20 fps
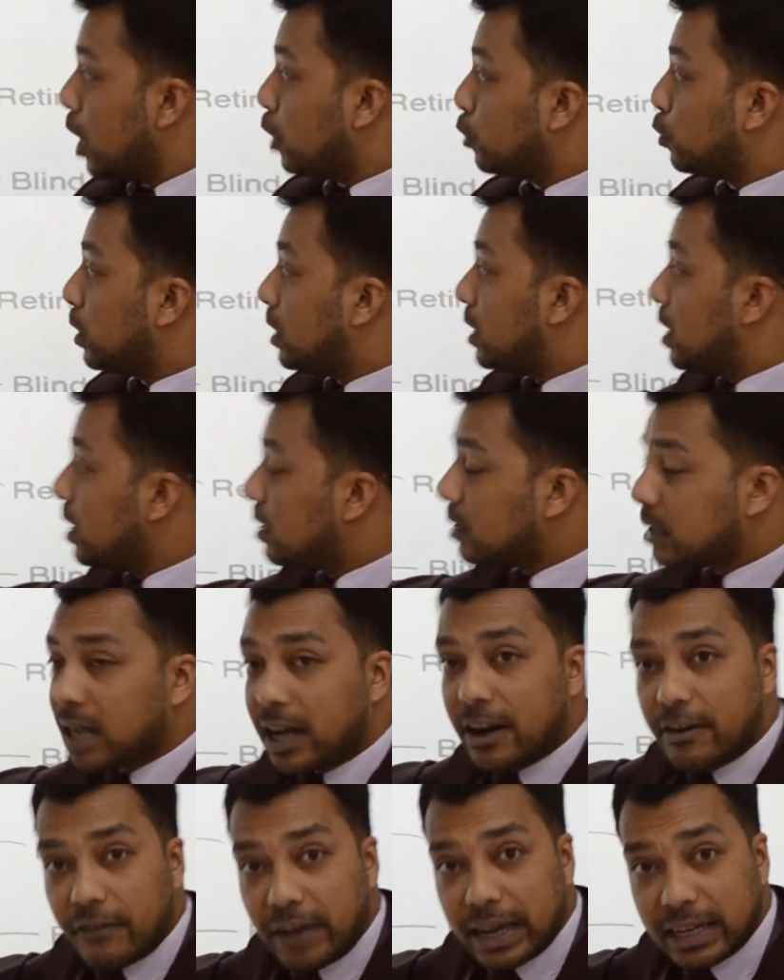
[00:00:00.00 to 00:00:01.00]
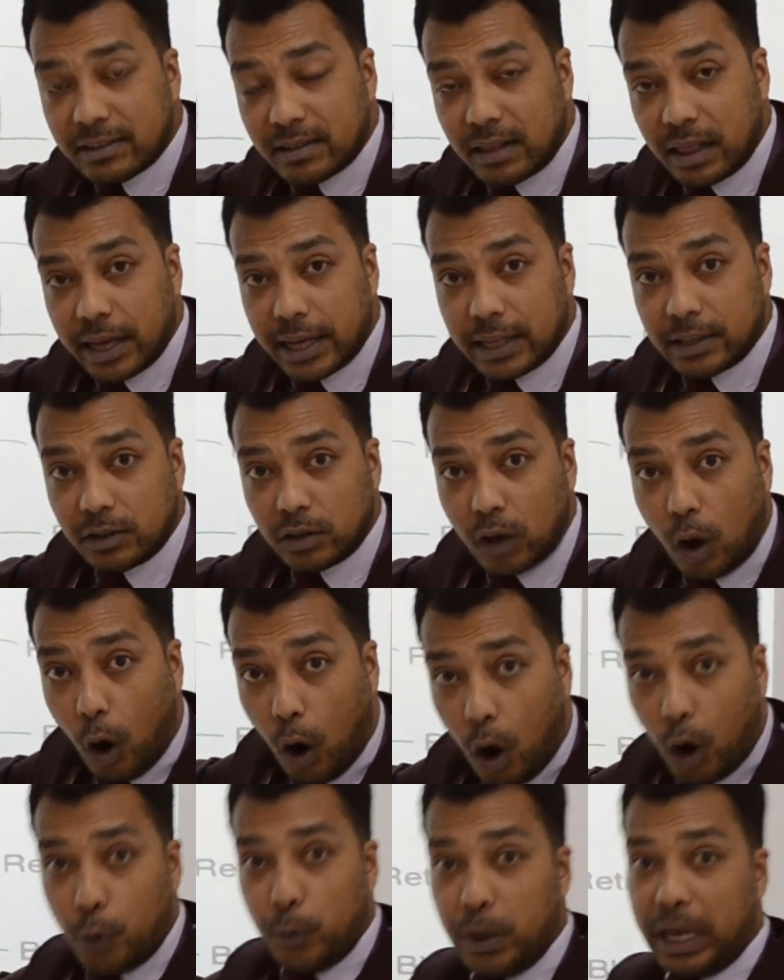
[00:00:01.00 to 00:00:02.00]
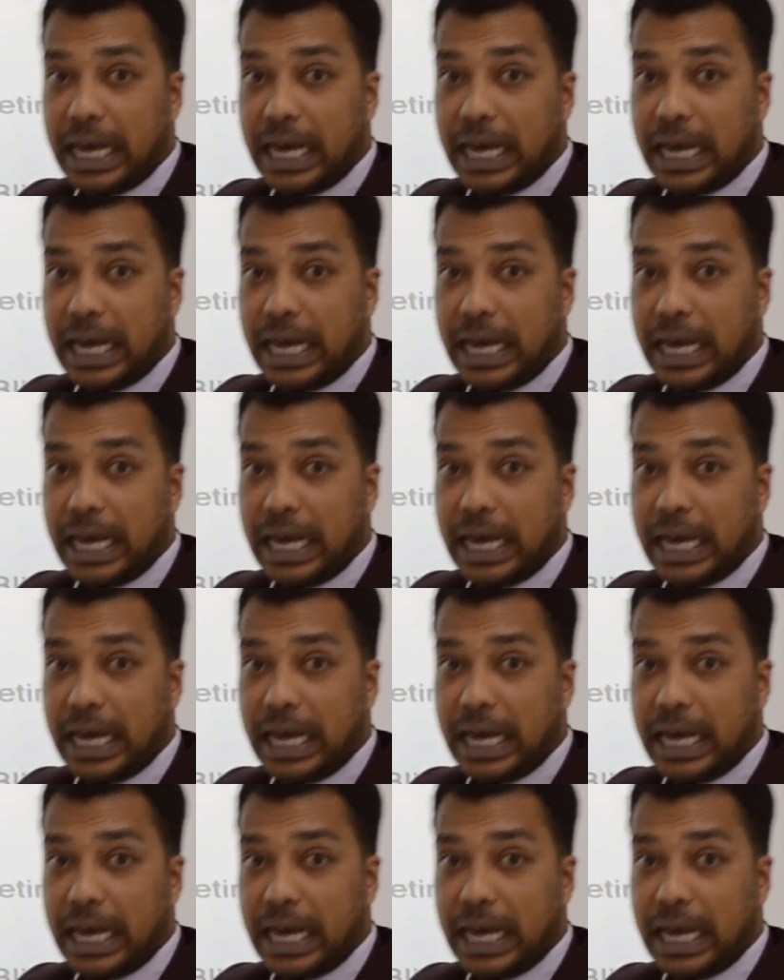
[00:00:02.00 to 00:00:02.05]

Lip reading: So this convex lens, or we